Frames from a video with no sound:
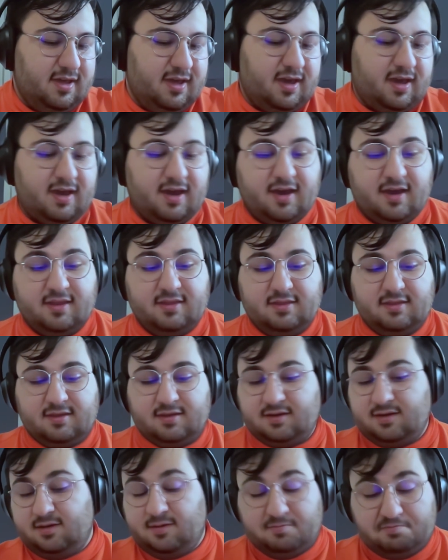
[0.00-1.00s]
And
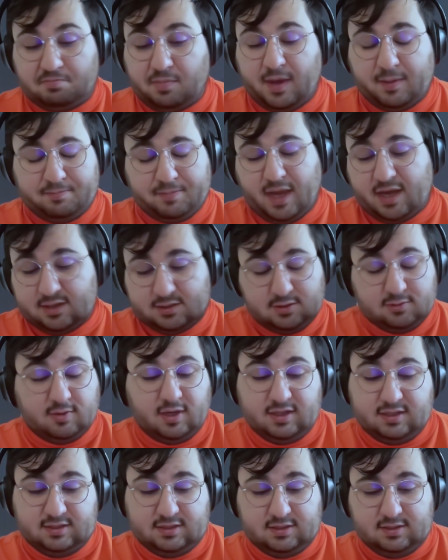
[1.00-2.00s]
back to why
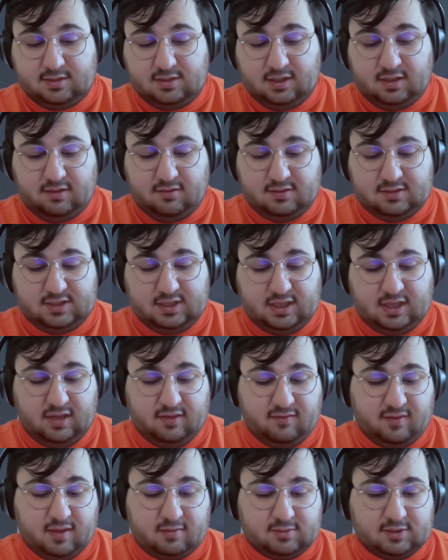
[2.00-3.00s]

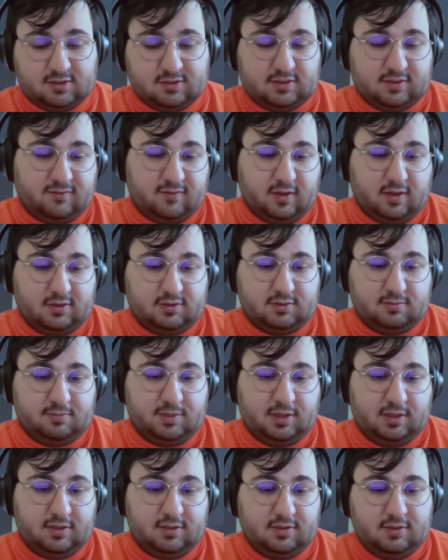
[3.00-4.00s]
ZkEVMs are difficult to build.